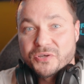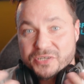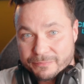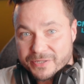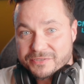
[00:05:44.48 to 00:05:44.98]
talked
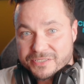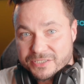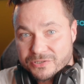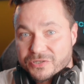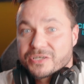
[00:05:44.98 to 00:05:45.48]
about the
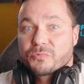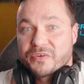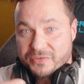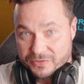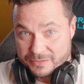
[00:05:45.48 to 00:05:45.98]
D-Log,
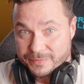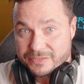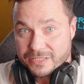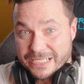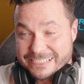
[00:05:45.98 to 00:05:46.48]
we've talked about
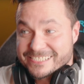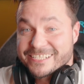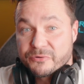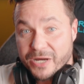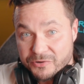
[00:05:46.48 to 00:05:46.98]
the LUTs.
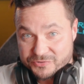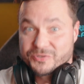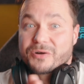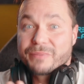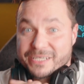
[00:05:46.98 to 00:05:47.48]
Now how do you
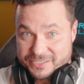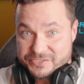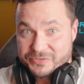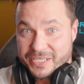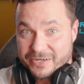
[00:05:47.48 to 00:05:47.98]
combine these
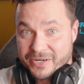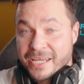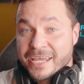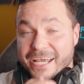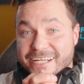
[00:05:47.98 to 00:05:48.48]
together?
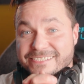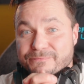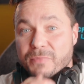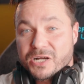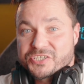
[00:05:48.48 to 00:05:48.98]
And it's
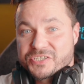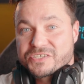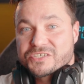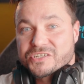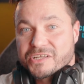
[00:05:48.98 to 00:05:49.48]
much
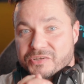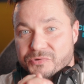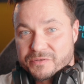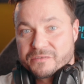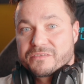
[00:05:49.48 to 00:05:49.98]
easier than you
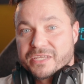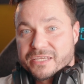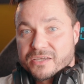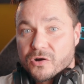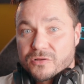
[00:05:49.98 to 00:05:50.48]
would
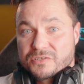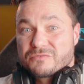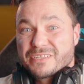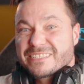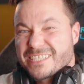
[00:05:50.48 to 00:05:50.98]
think. All you
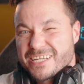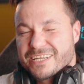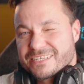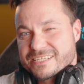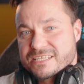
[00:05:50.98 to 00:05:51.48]
really
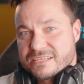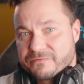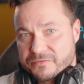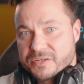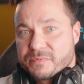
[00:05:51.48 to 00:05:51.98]
need is a
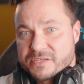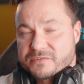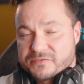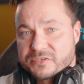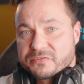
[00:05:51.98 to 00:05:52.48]
free piece
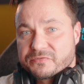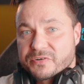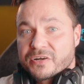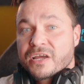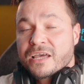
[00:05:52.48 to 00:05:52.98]
of
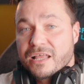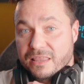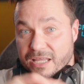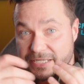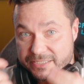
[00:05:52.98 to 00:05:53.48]
software
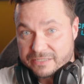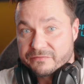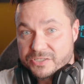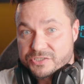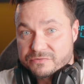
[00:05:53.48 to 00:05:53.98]
like the
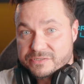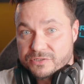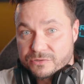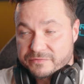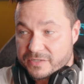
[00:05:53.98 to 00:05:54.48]
DaVinci
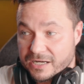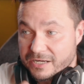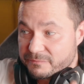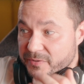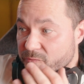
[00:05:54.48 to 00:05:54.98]
Resolve.
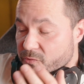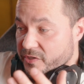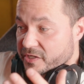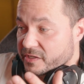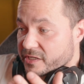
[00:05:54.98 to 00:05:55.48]
I've been
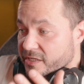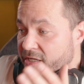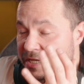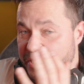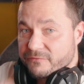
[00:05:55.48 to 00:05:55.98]
working
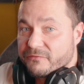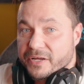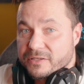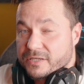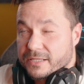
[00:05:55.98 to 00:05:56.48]
in
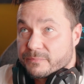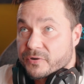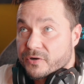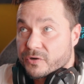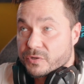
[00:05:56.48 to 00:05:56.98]
Final Cut
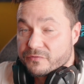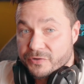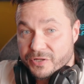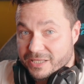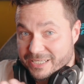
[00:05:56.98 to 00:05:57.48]
Pro
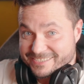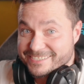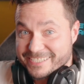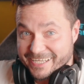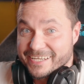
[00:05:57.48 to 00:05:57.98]
for the last
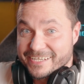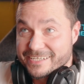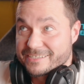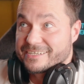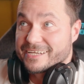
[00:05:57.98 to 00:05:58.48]

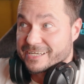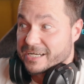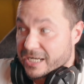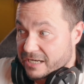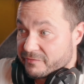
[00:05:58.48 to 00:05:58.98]
decade and a
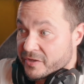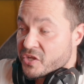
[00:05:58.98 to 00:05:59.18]
half,